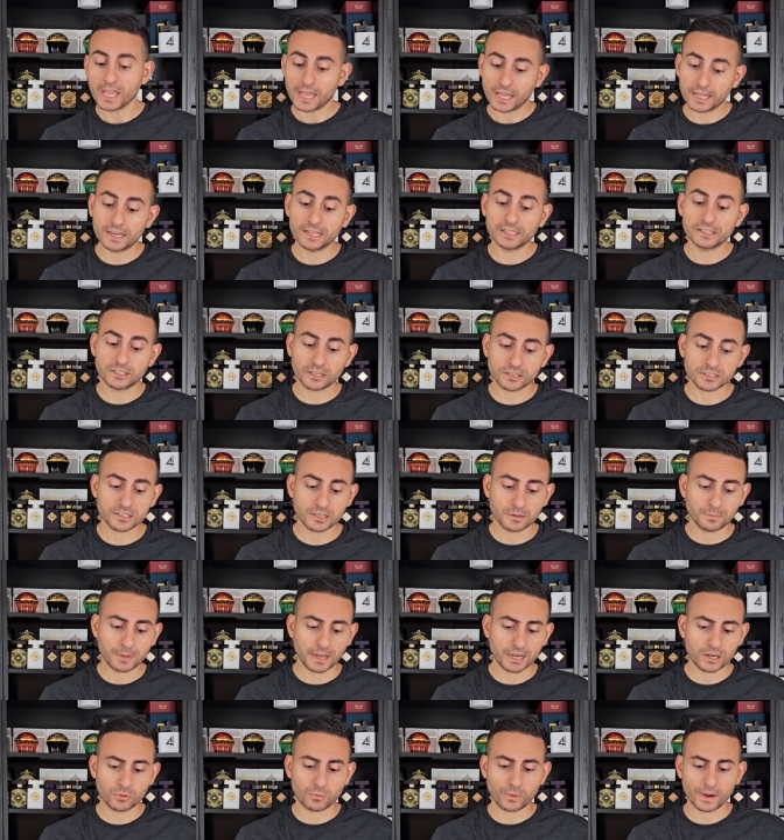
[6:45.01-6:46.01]
and it does in
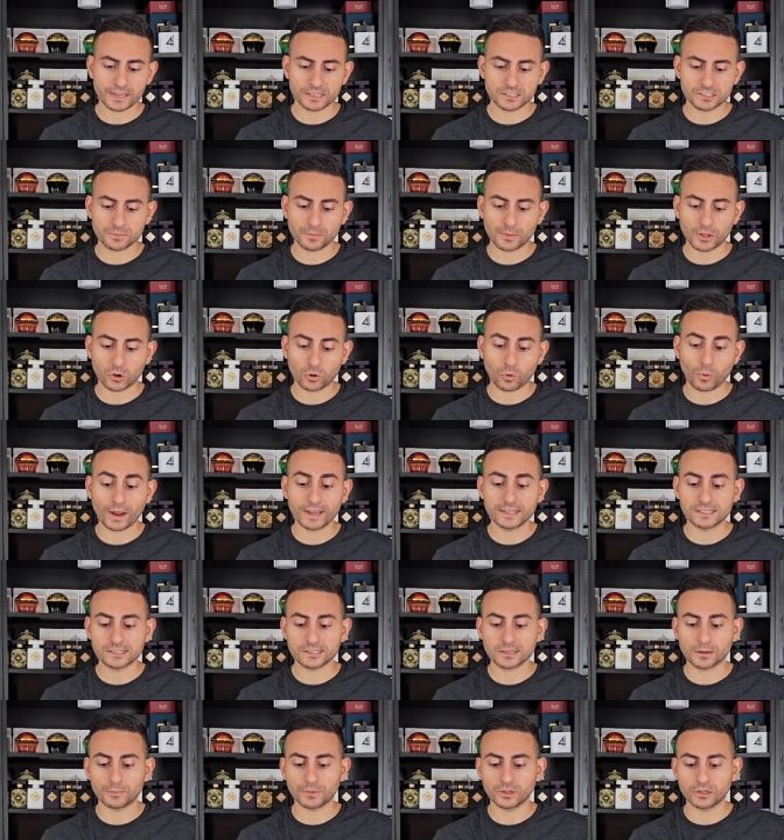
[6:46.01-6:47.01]
many ways smell quite
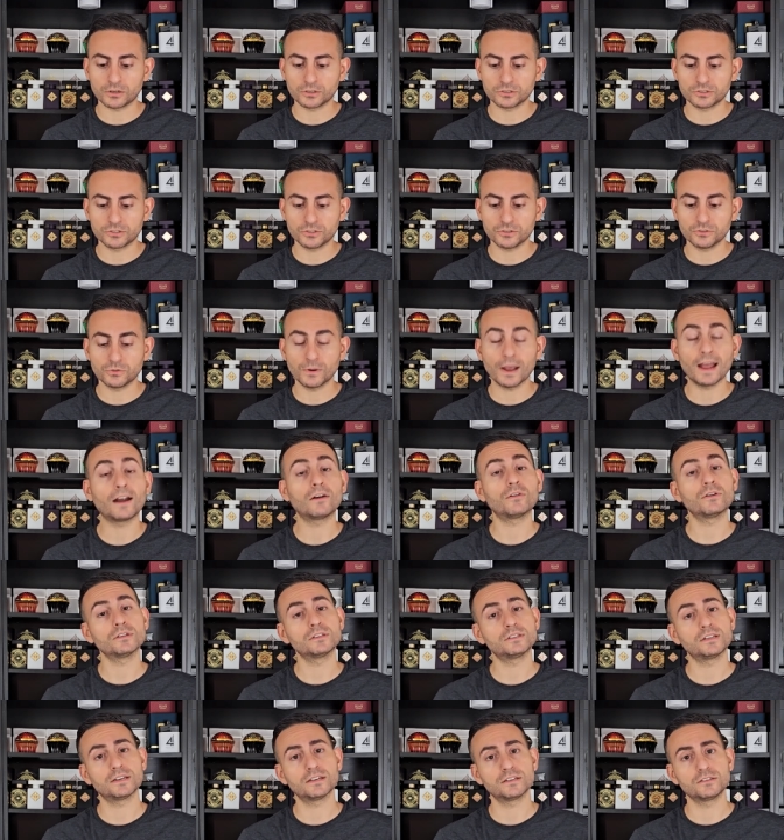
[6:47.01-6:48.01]
similar to
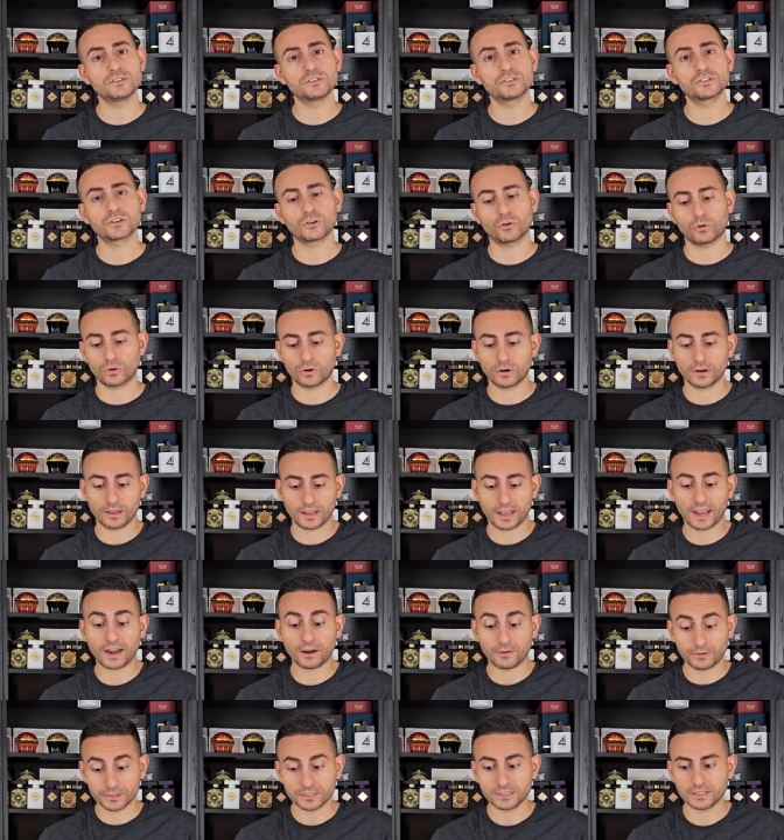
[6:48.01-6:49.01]
Heritage or
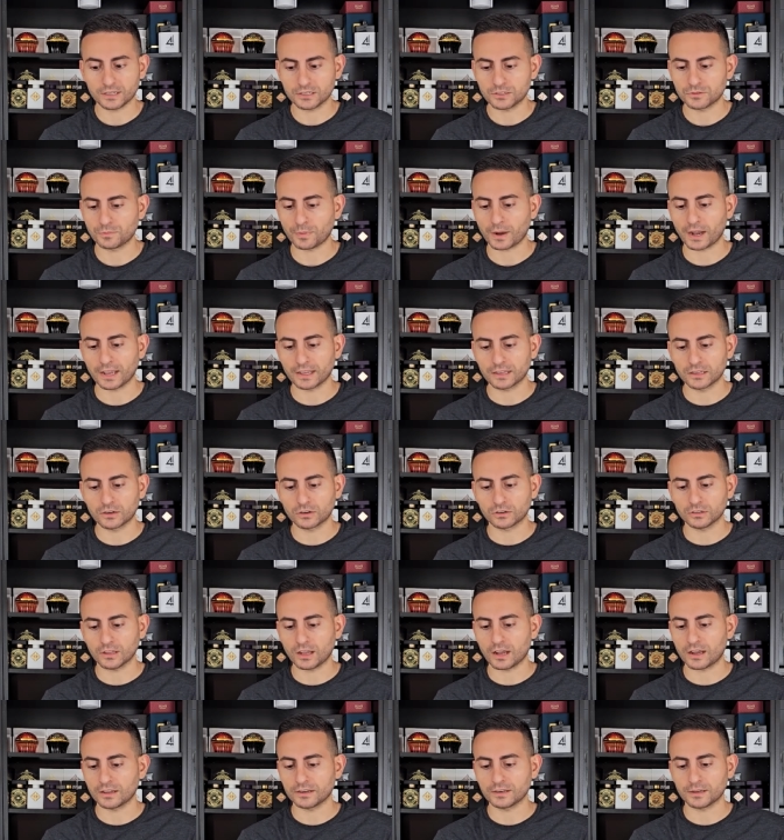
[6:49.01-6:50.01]
Heritage by
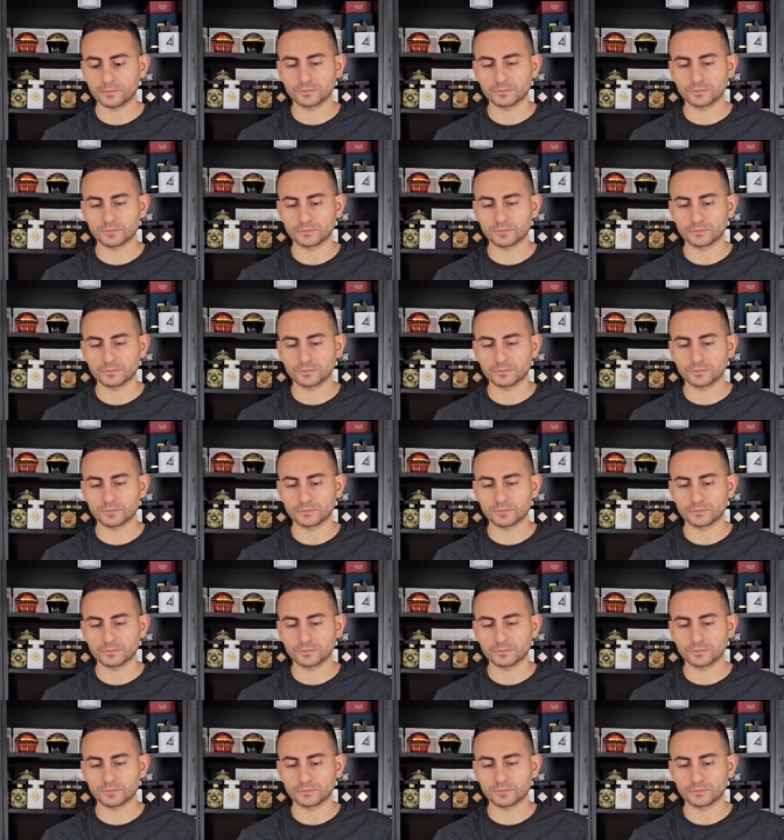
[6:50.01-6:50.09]
Guerlain.